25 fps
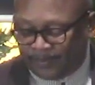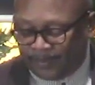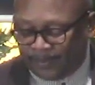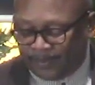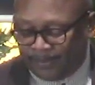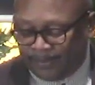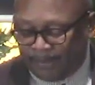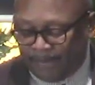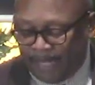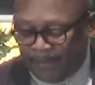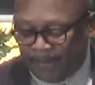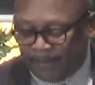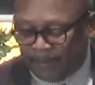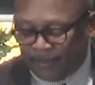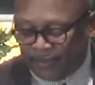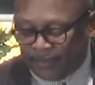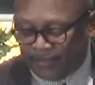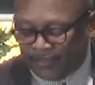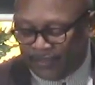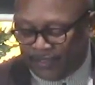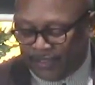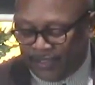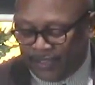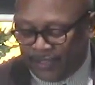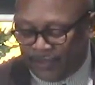The Bible
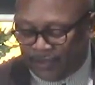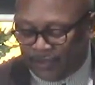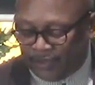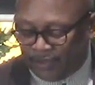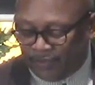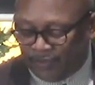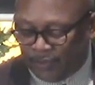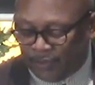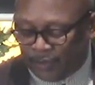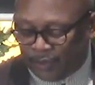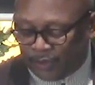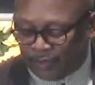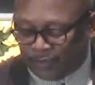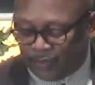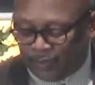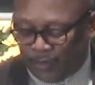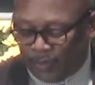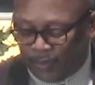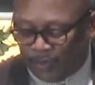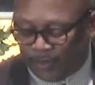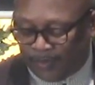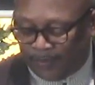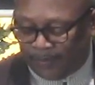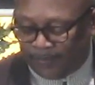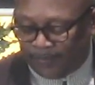continues in verse
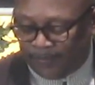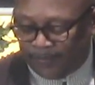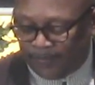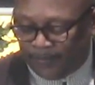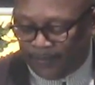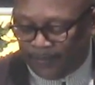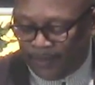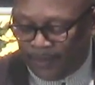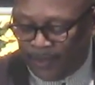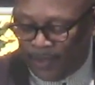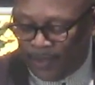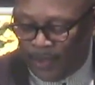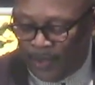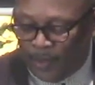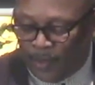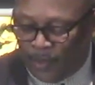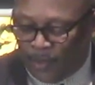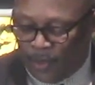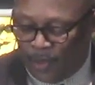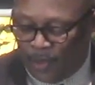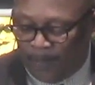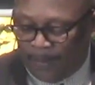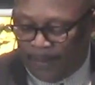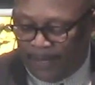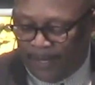4.
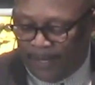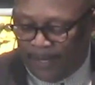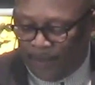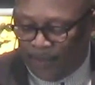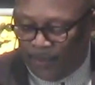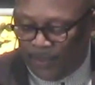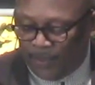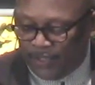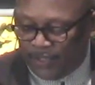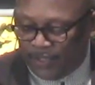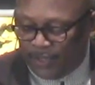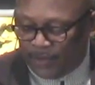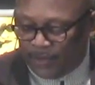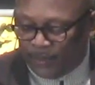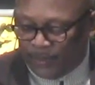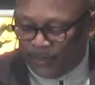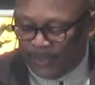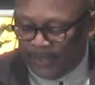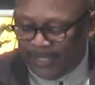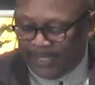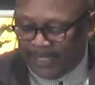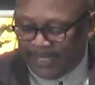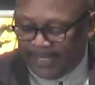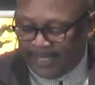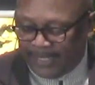Whereby when you
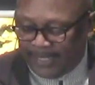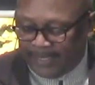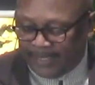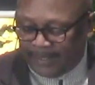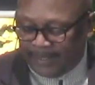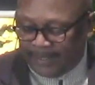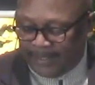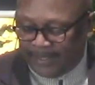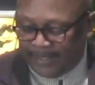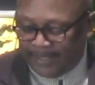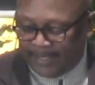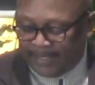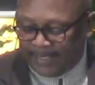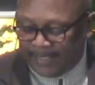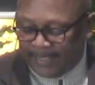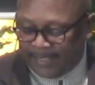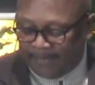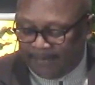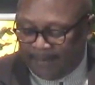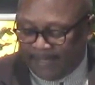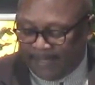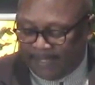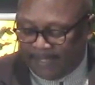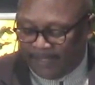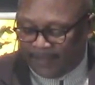read, you
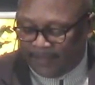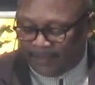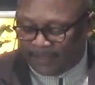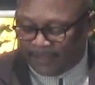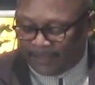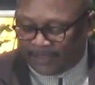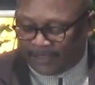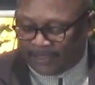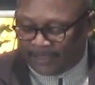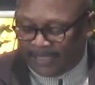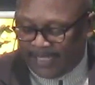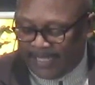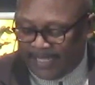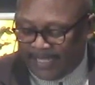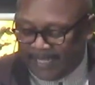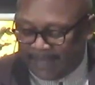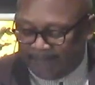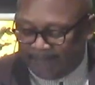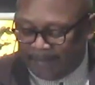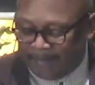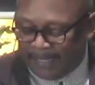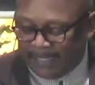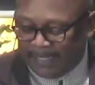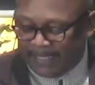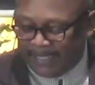may understand
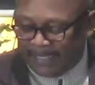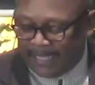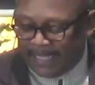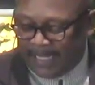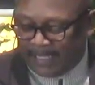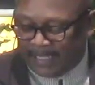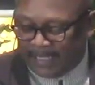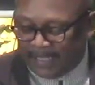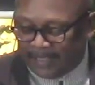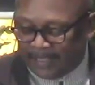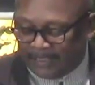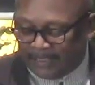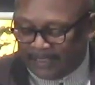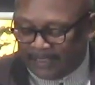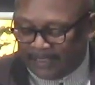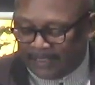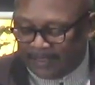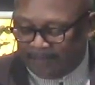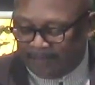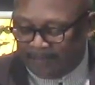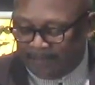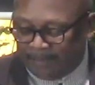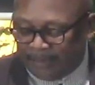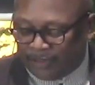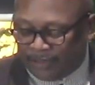my knowledge in the
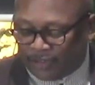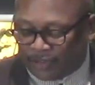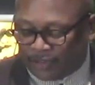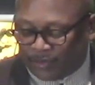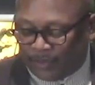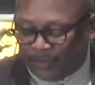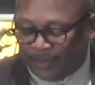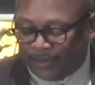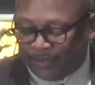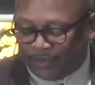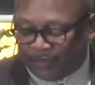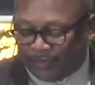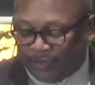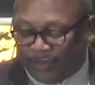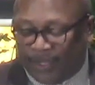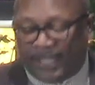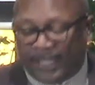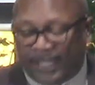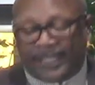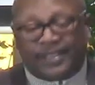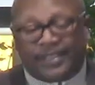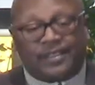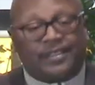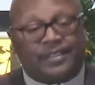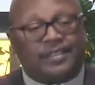mystery of
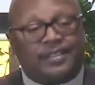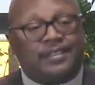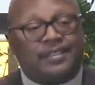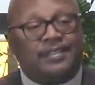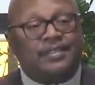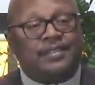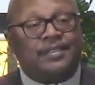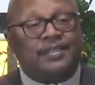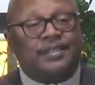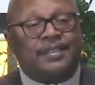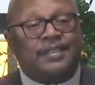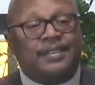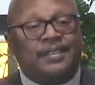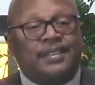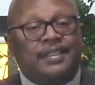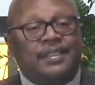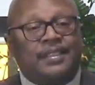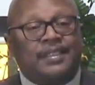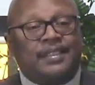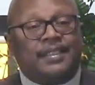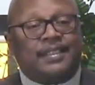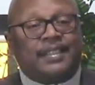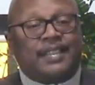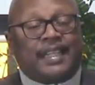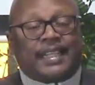Christ.
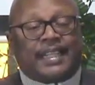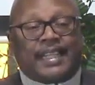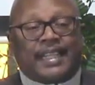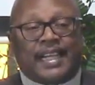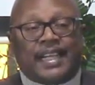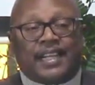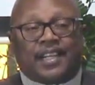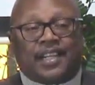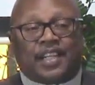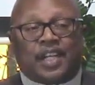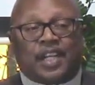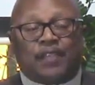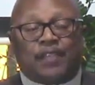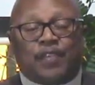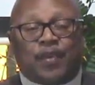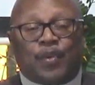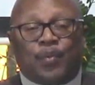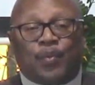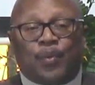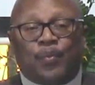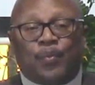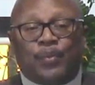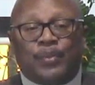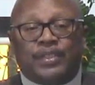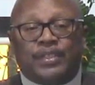That kind of covered
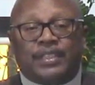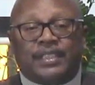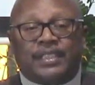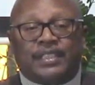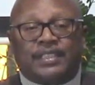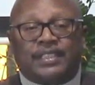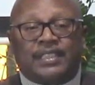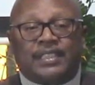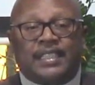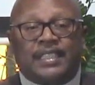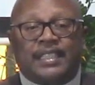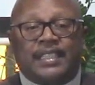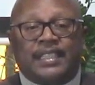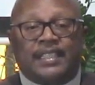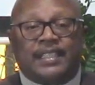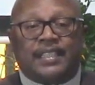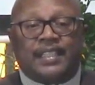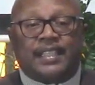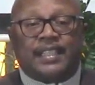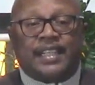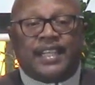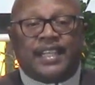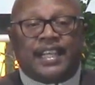what we just said.